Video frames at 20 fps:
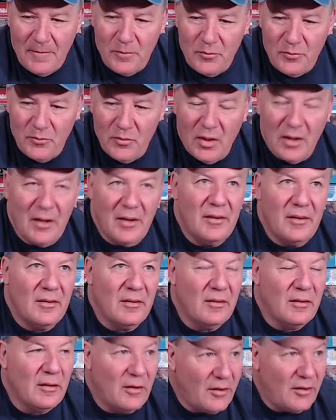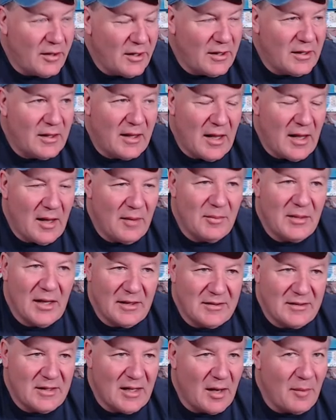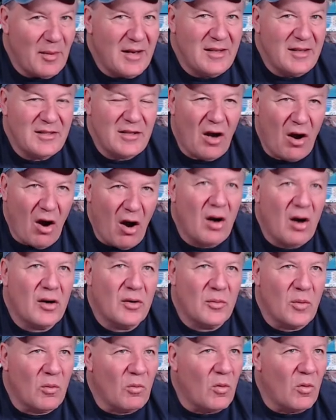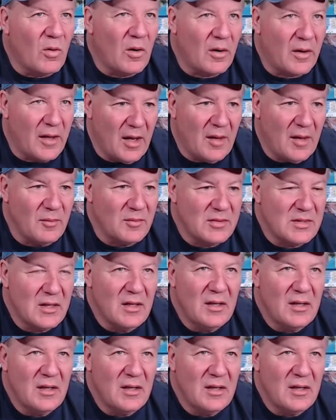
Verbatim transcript: But learning the game takes time, and it's hard with war games